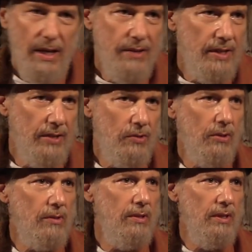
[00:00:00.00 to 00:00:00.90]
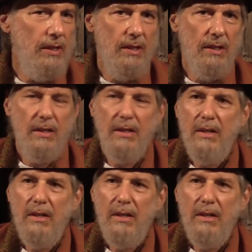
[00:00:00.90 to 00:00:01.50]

And they took the